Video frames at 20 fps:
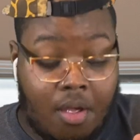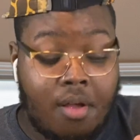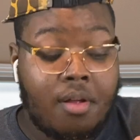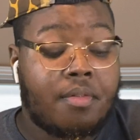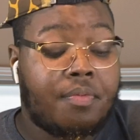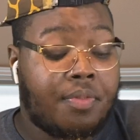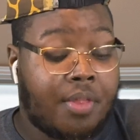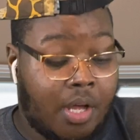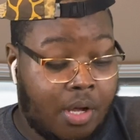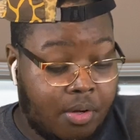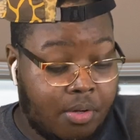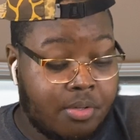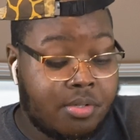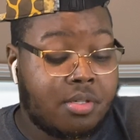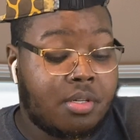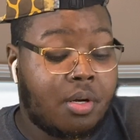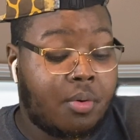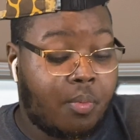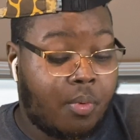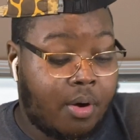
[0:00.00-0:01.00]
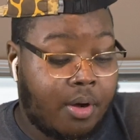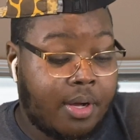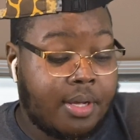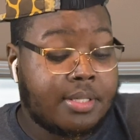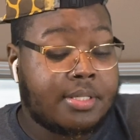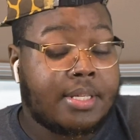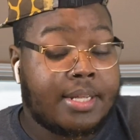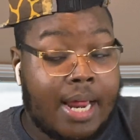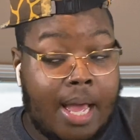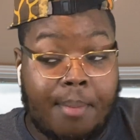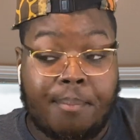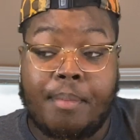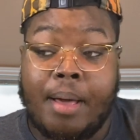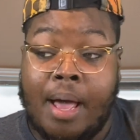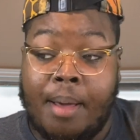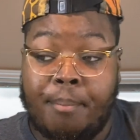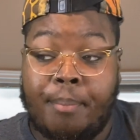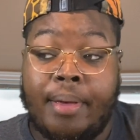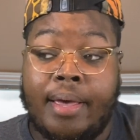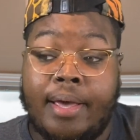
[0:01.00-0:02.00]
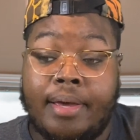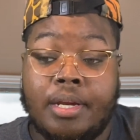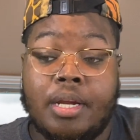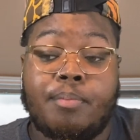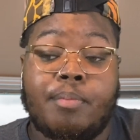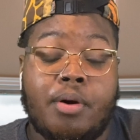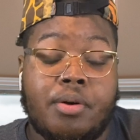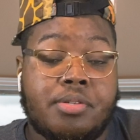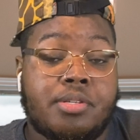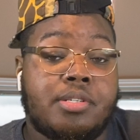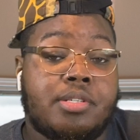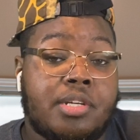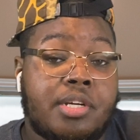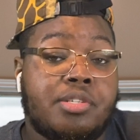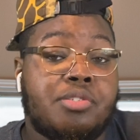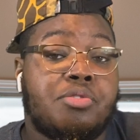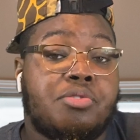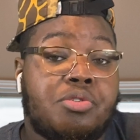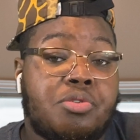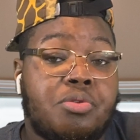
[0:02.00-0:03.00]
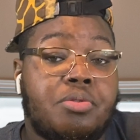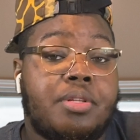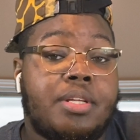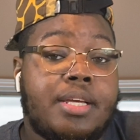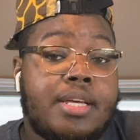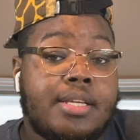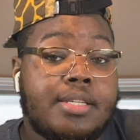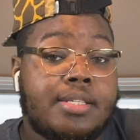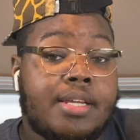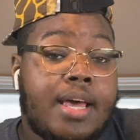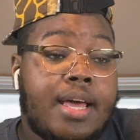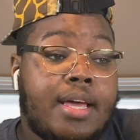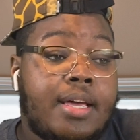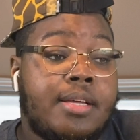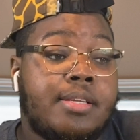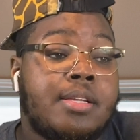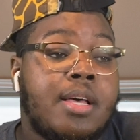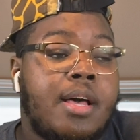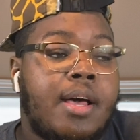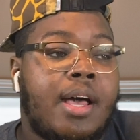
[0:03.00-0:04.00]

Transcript: Those are the ones that I'm paying the most attention to these days.